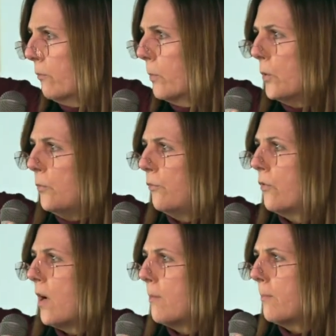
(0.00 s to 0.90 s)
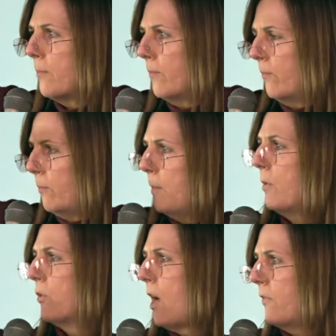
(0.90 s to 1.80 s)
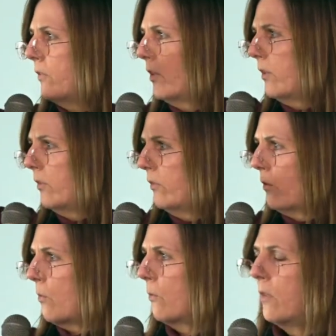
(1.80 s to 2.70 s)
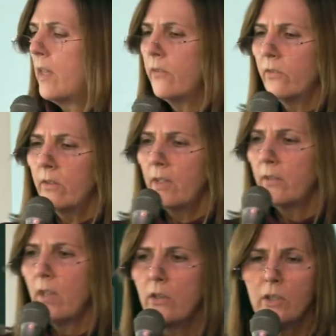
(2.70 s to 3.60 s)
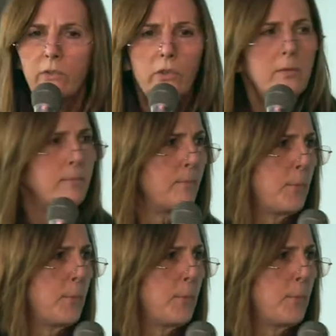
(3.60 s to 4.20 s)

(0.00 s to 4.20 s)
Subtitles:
roof from people's offices. So that's another concern.